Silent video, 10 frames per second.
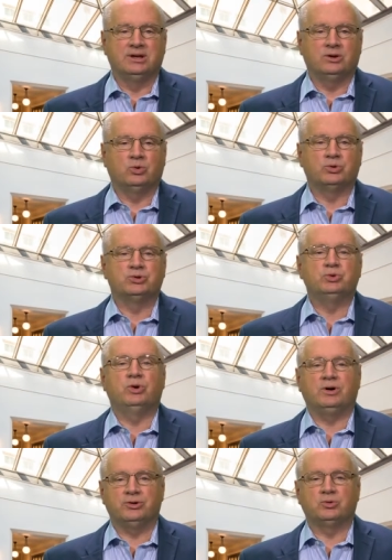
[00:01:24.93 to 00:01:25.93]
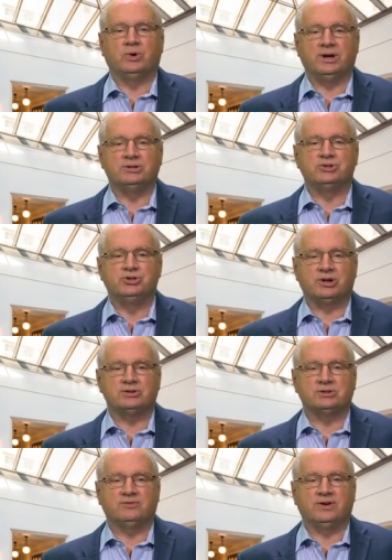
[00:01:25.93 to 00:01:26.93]
or to otherwise
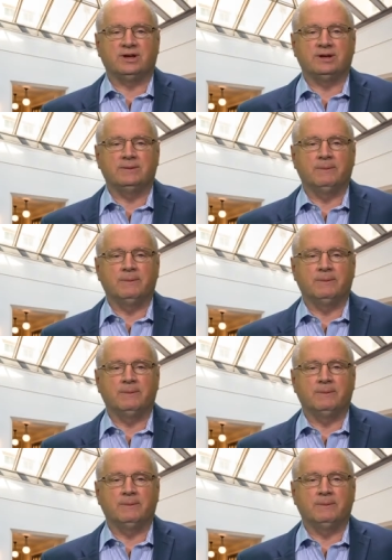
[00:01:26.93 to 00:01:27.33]
justify